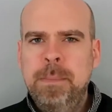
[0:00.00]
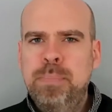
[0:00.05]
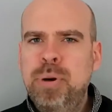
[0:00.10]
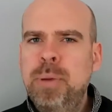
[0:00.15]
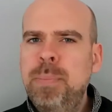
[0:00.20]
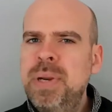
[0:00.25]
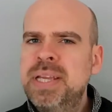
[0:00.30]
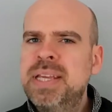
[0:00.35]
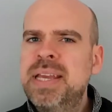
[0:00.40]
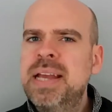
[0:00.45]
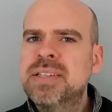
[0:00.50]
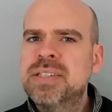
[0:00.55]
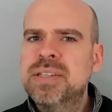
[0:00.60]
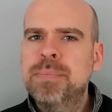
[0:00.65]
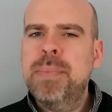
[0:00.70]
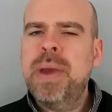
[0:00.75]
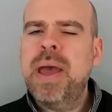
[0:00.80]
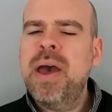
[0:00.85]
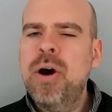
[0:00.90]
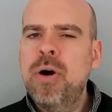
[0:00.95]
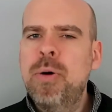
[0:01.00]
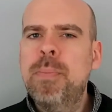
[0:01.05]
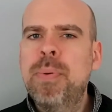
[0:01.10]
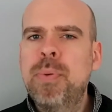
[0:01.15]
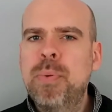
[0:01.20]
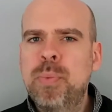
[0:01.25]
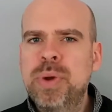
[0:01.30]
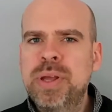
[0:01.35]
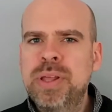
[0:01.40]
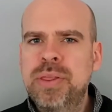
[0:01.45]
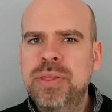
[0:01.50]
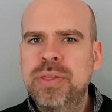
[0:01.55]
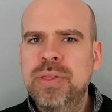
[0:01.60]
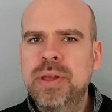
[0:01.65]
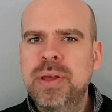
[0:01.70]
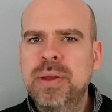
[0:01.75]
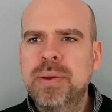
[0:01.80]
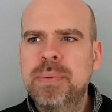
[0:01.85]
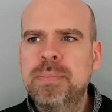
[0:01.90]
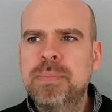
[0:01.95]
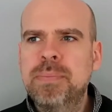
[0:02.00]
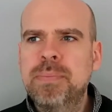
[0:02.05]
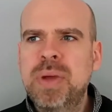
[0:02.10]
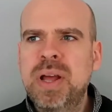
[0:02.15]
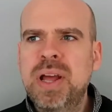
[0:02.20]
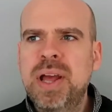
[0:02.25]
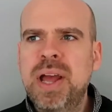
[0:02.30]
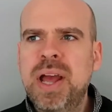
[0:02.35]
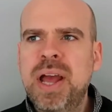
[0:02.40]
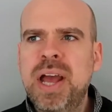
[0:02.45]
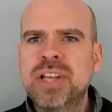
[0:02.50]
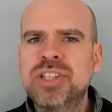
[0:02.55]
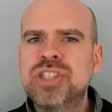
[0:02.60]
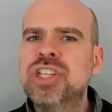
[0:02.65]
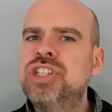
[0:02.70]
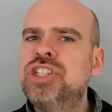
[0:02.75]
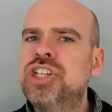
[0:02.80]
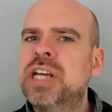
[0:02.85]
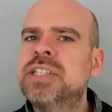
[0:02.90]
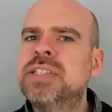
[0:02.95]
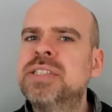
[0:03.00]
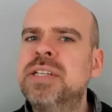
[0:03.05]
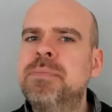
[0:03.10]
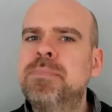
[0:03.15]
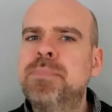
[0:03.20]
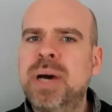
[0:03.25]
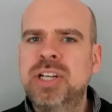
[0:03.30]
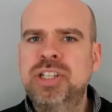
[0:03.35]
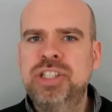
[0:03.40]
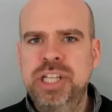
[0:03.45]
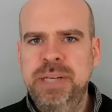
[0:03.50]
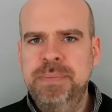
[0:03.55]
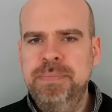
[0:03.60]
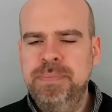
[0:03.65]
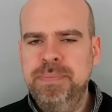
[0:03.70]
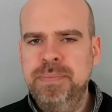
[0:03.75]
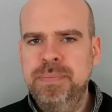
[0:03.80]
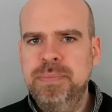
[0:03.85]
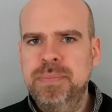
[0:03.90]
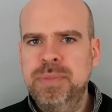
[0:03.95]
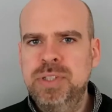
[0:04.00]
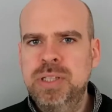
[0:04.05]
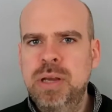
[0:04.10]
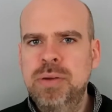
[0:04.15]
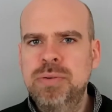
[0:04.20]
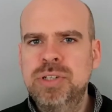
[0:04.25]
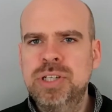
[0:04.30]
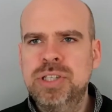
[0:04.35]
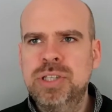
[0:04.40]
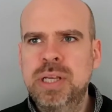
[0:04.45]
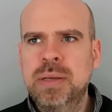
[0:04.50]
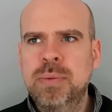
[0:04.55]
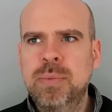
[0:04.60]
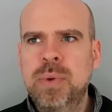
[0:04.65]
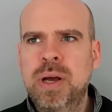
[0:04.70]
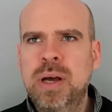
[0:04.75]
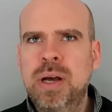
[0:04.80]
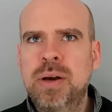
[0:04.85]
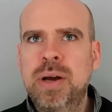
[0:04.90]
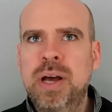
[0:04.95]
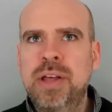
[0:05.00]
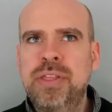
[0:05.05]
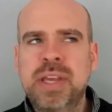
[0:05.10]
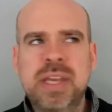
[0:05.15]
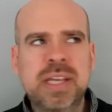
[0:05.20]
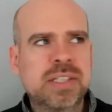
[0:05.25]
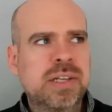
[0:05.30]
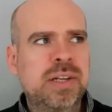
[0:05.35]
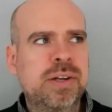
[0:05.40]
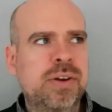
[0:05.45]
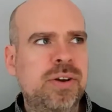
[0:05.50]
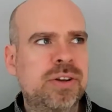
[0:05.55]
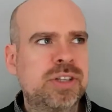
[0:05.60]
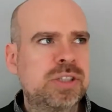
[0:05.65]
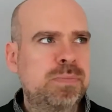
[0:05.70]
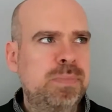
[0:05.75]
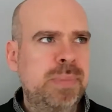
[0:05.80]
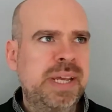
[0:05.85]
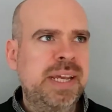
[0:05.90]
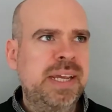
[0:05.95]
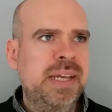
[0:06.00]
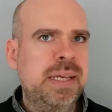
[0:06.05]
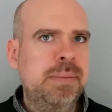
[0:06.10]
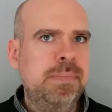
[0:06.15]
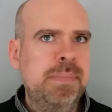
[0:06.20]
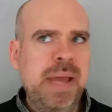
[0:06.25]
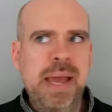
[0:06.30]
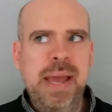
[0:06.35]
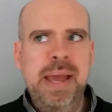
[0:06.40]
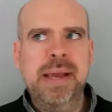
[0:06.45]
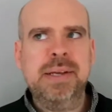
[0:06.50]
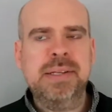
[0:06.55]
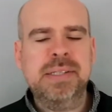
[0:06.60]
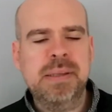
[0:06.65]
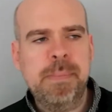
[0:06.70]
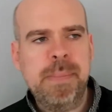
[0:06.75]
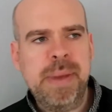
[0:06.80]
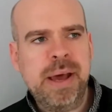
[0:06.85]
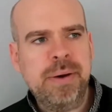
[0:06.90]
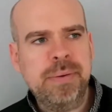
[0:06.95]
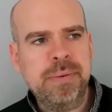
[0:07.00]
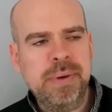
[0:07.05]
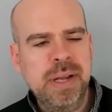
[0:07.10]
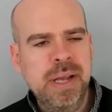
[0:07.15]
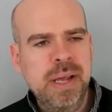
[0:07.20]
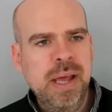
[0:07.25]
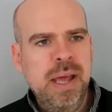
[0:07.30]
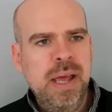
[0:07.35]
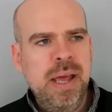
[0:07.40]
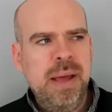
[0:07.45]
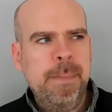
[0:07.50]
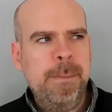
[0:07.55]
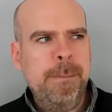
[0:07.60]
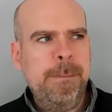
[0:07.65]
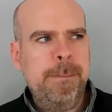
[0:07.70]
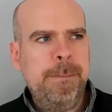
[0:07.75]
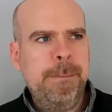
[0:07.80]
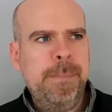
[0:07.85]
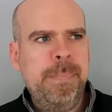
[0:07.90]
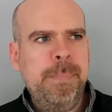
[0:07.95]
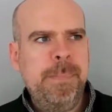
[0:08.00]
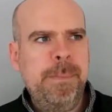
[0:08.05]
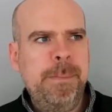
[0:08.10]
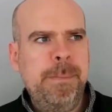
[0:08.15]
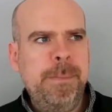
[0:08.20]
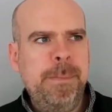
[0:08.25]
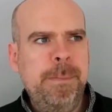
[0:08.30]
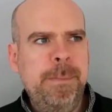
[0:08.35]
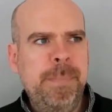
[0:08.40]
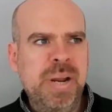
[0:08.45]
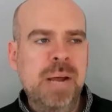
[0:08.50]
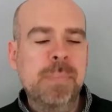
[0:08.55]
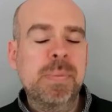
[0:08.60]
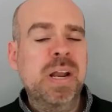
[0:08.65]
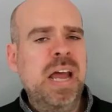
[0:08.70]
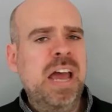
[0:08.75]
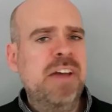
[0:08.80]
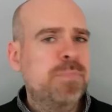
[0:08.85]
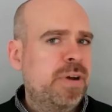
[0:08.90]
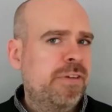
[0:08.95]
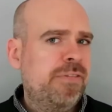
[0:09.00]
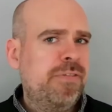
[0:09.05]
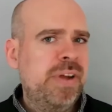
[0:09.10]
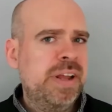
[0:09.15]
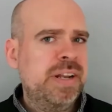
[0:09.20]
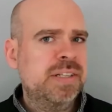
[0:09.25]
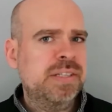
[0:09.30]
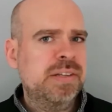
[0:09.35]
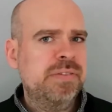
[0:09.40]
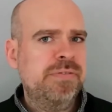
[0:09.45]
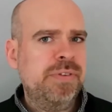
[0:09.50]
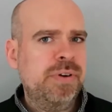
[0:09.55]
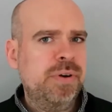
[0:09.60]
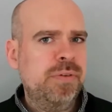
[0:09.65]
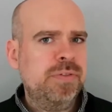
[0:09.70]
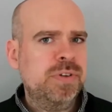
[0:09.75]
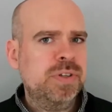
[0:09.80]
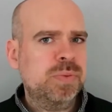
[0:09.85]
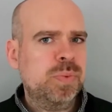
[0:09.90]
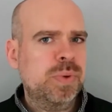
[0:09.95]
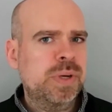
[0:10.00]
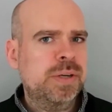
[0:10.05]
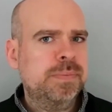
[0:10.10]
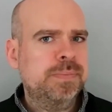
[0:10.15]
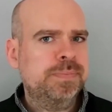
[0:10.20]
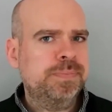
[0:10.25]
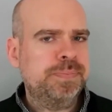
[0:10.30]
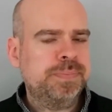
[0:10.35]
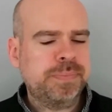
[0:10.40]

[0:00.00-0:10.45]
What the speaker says: probably get some help with a suggested budget. Don't just think, well, I think it's going to cost me X amount, but I'm going to have my friends involved as well.